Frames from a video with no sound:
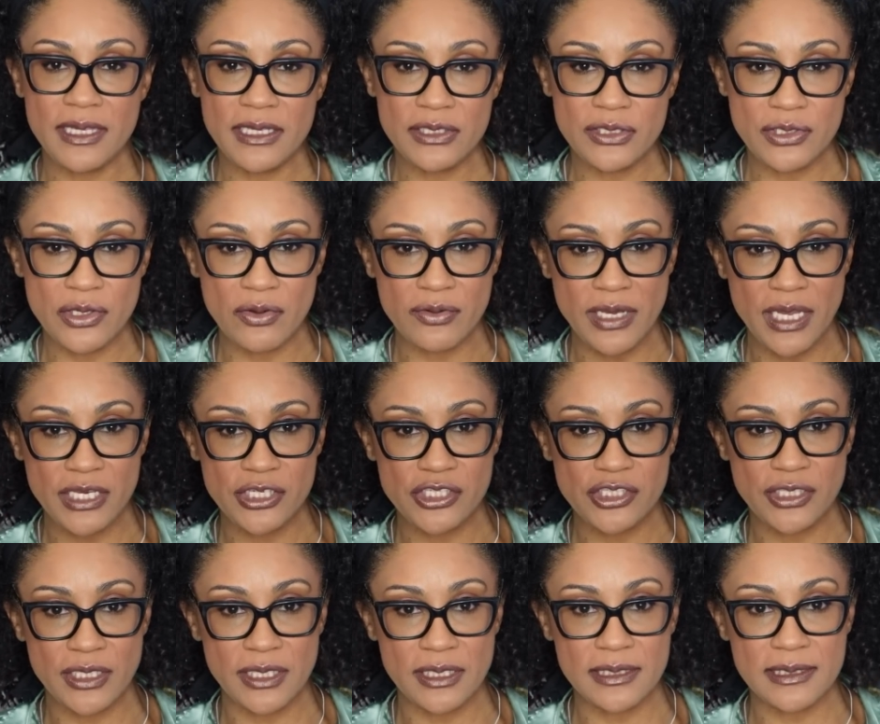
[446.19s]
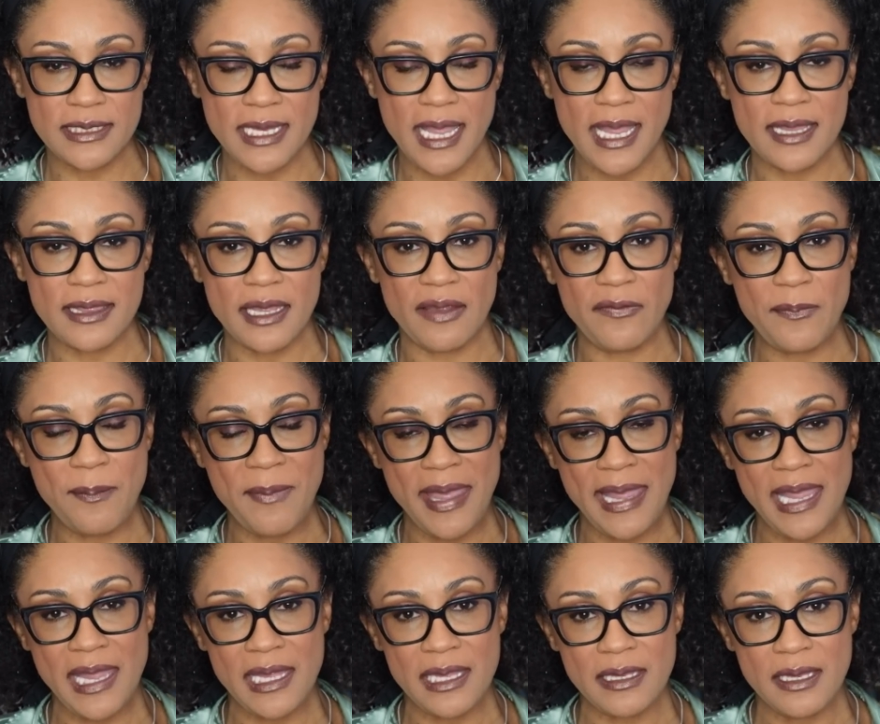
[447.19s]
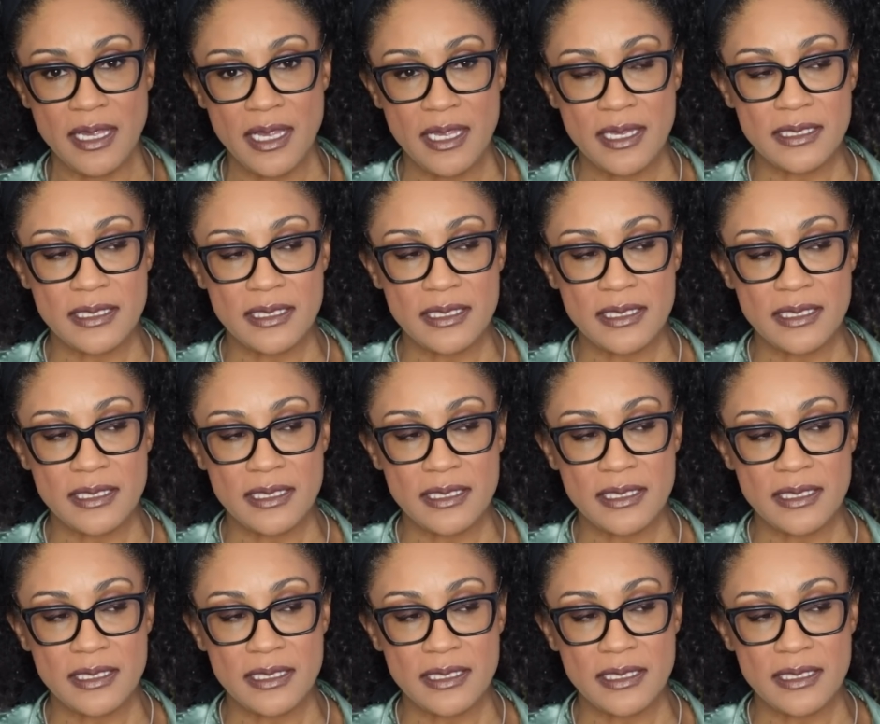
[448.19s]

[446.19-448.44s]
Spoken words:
these donations and they've made